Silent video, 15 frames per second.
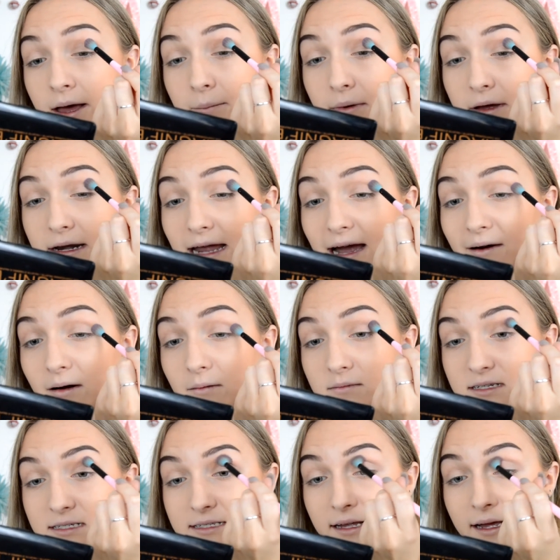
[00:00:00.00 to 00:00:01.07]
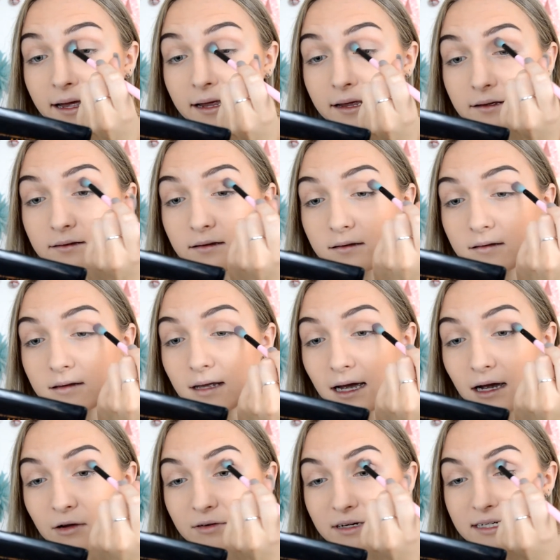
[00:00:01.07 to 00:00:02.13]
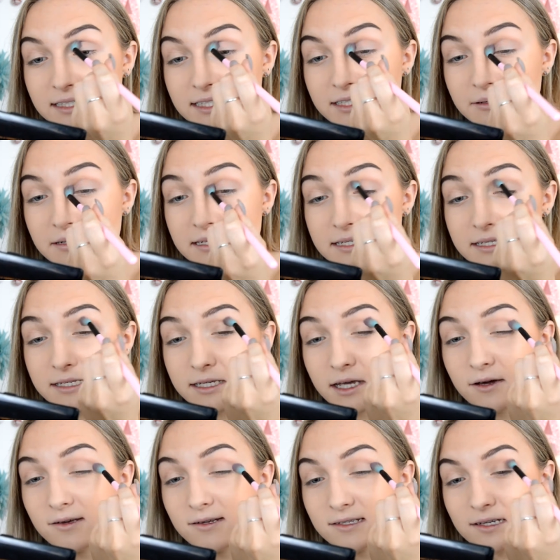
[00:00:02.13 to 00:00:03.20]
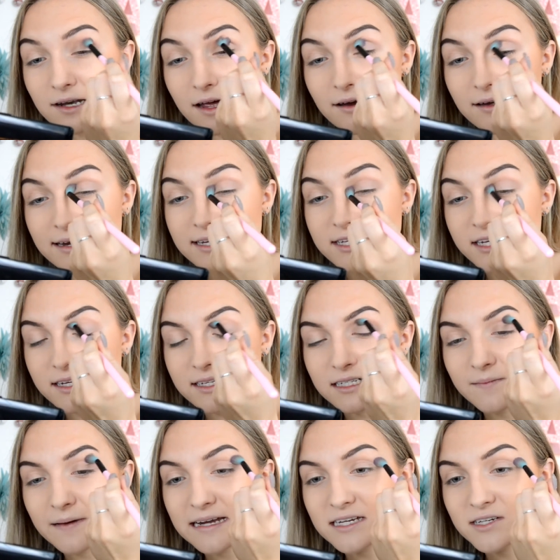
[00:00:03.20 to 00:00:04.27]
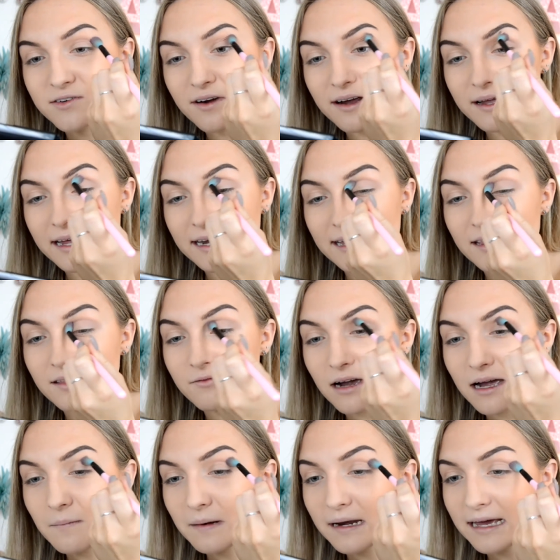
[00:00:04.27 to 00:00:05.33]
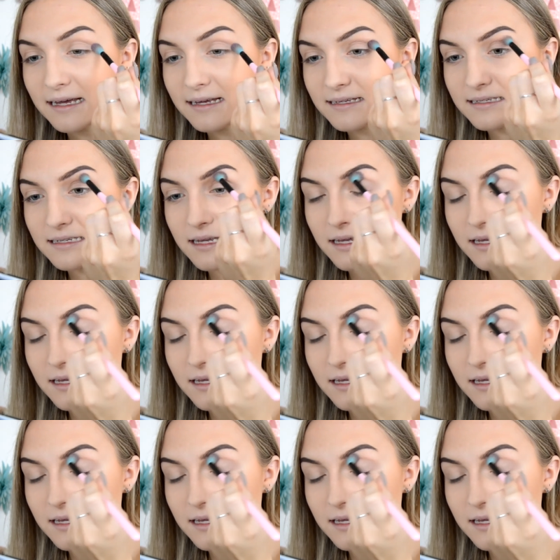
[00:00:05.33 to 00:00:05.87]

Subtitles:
but now I'm just like having to do it so slowly just to make sure I get it in the right place.